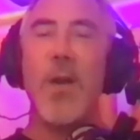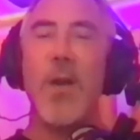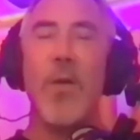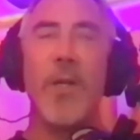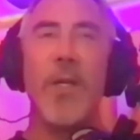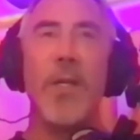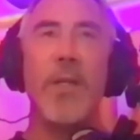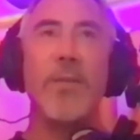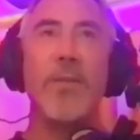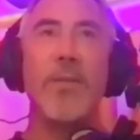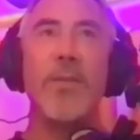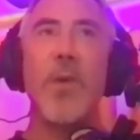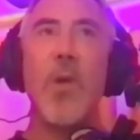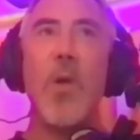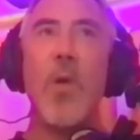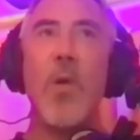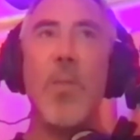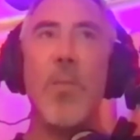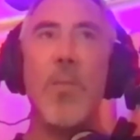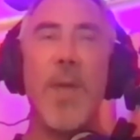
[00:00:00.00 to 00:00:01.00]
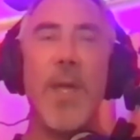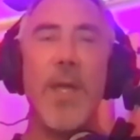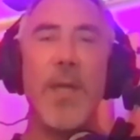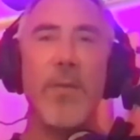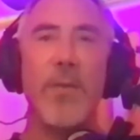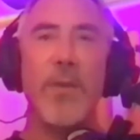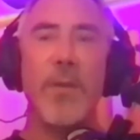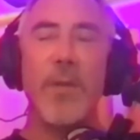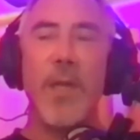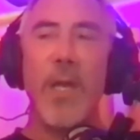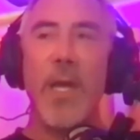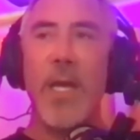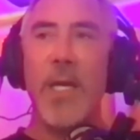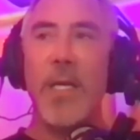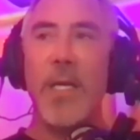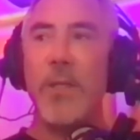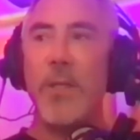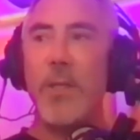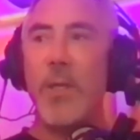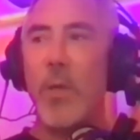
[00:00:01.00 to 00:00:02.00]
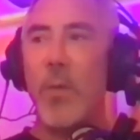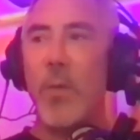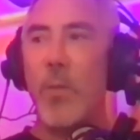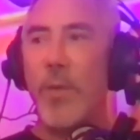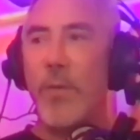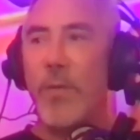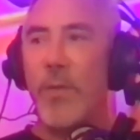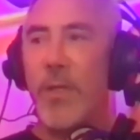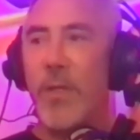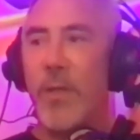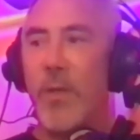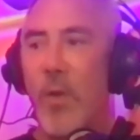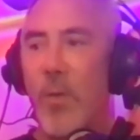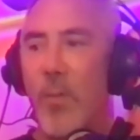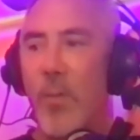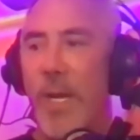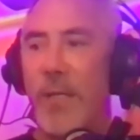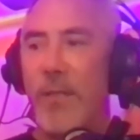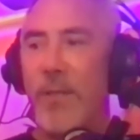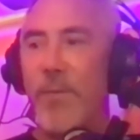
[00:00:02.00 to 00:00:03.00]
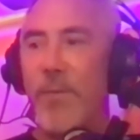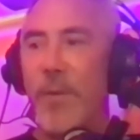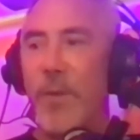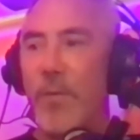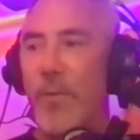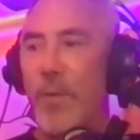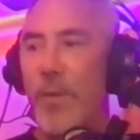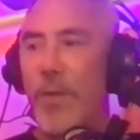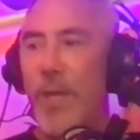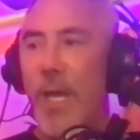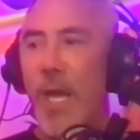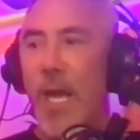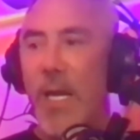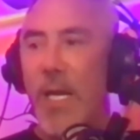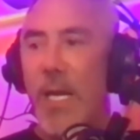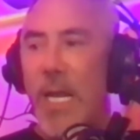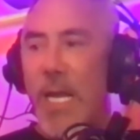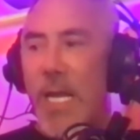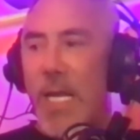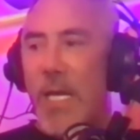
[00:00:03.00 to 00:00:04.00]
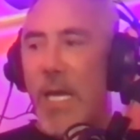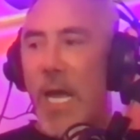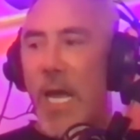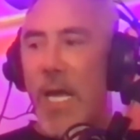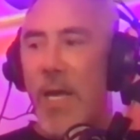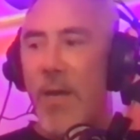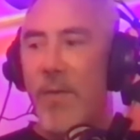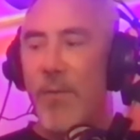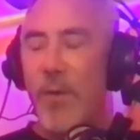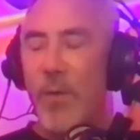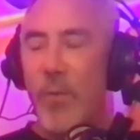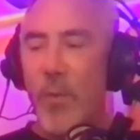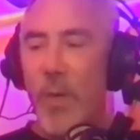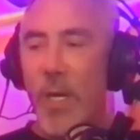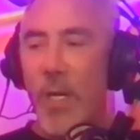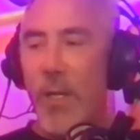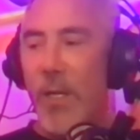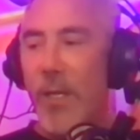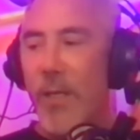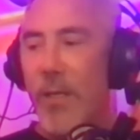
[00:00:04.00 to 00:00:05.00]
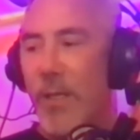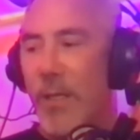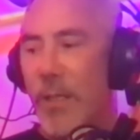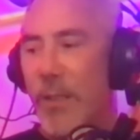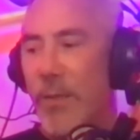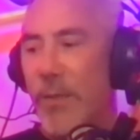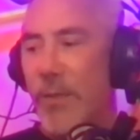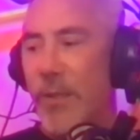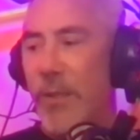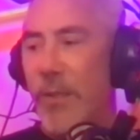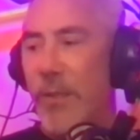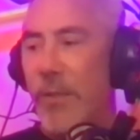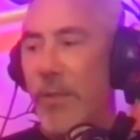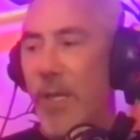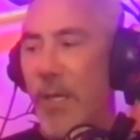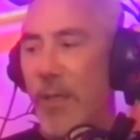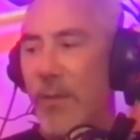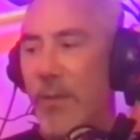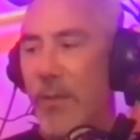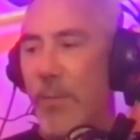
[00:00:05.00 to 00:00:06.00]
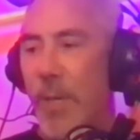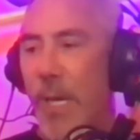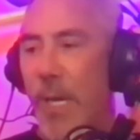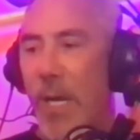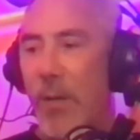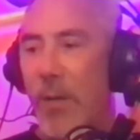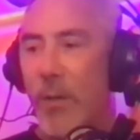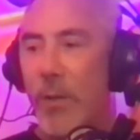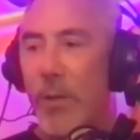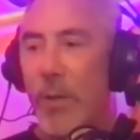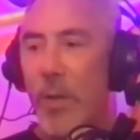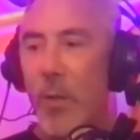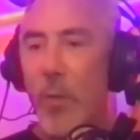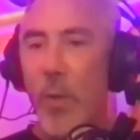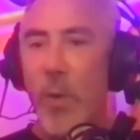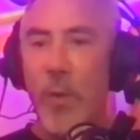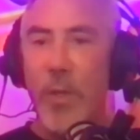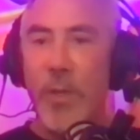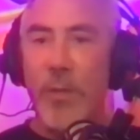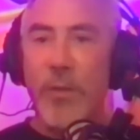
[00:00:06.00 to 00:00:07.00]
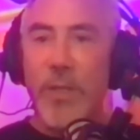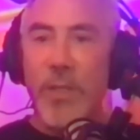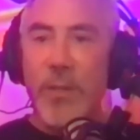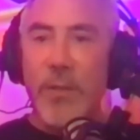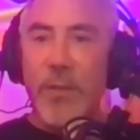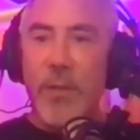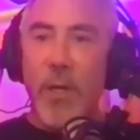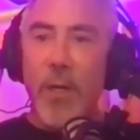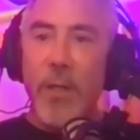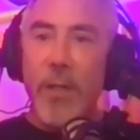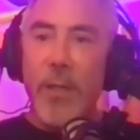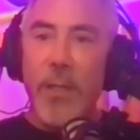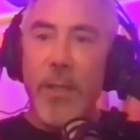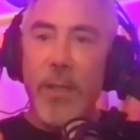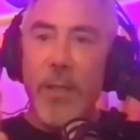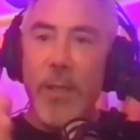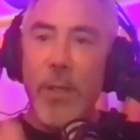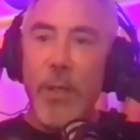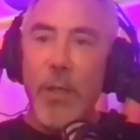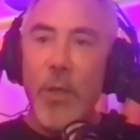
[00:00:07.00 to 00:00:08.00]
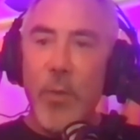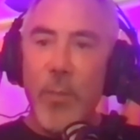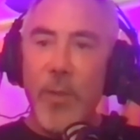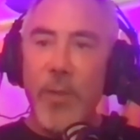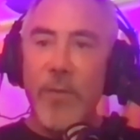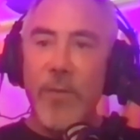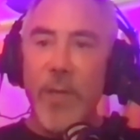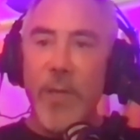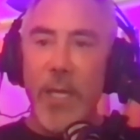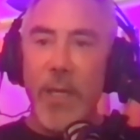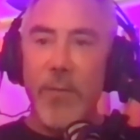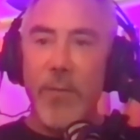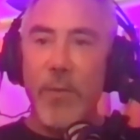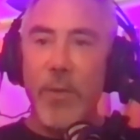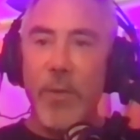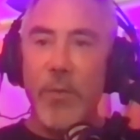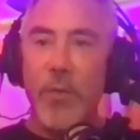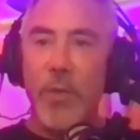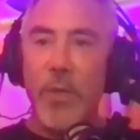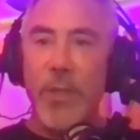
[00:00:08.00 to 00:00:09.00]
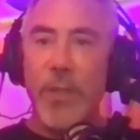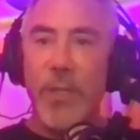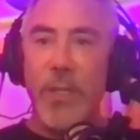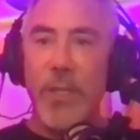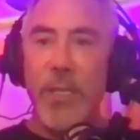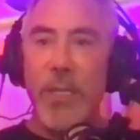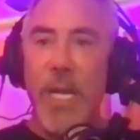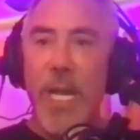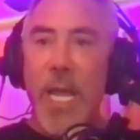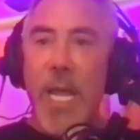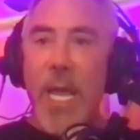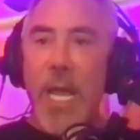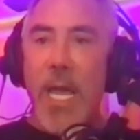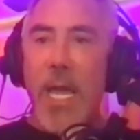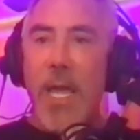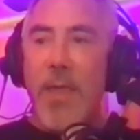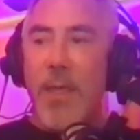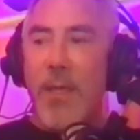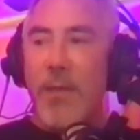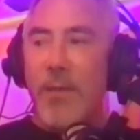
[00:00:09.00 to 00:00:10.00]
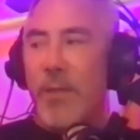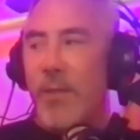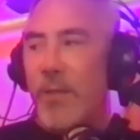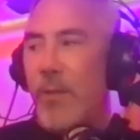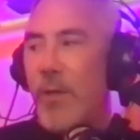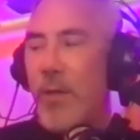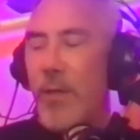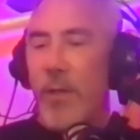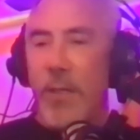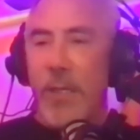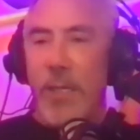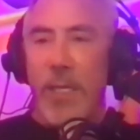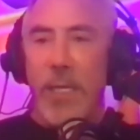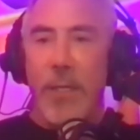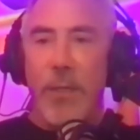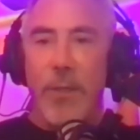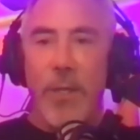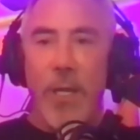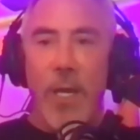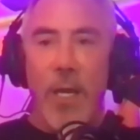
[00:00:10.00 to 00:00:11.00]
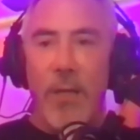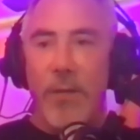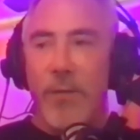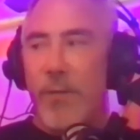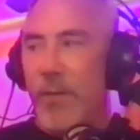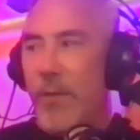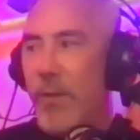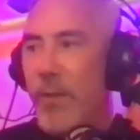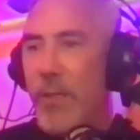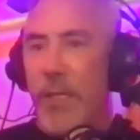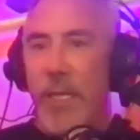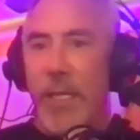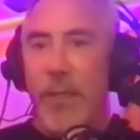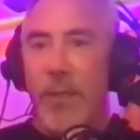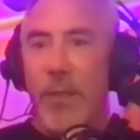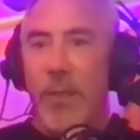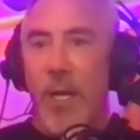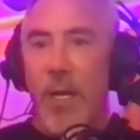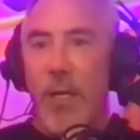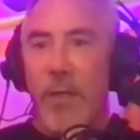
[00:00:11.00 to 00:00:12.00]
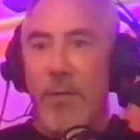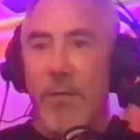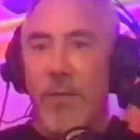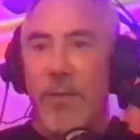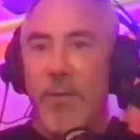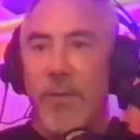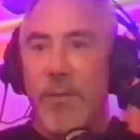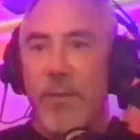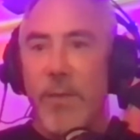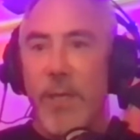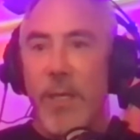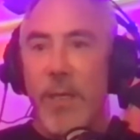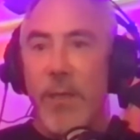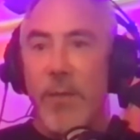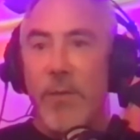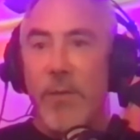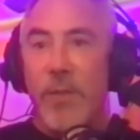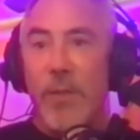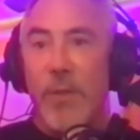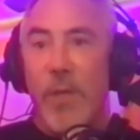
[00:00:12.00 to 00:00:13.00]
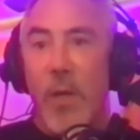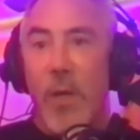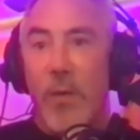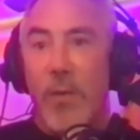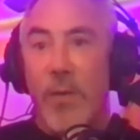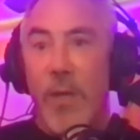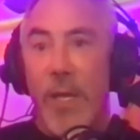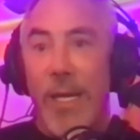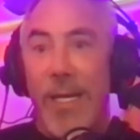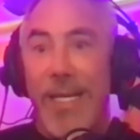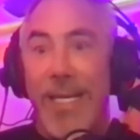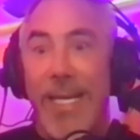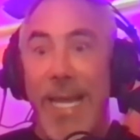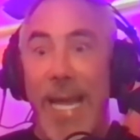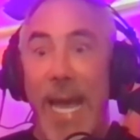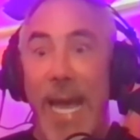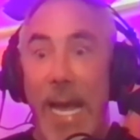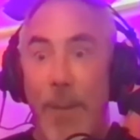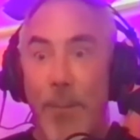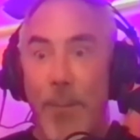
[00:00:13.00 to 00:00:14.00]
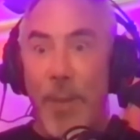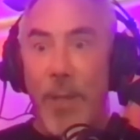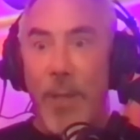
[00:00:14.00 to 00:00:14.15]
it's so amazing. You know, once again, going back to Food for Thought, I have Narelle on there, and she talks about, you know, where she started in the human side of nutrition. And then she started looking at her dogs and looking at her dog, and she noticed a gap,